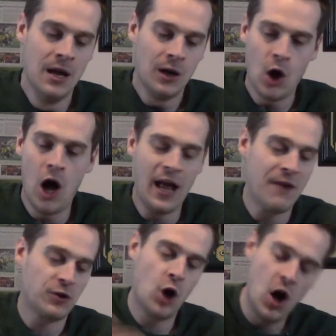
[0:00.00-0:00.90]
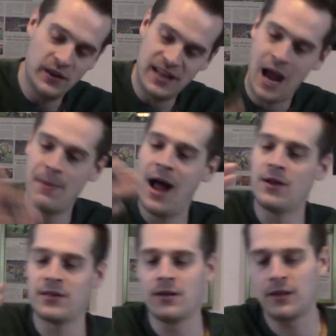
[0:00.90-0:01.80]
call after calling
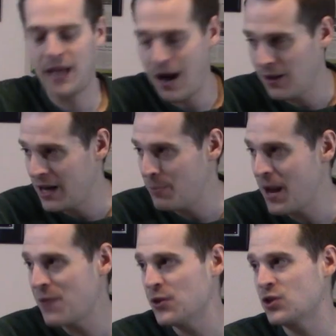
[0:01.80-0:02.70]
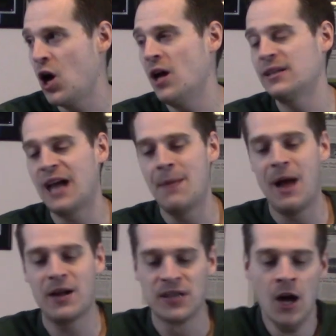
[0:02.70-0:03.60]
timeouts and the Carolina Panthers calling
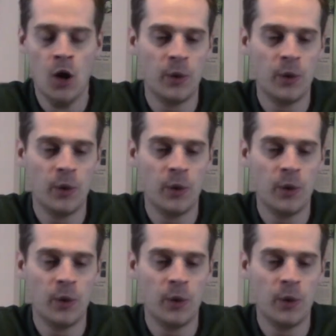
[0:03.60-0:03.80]
timeouts,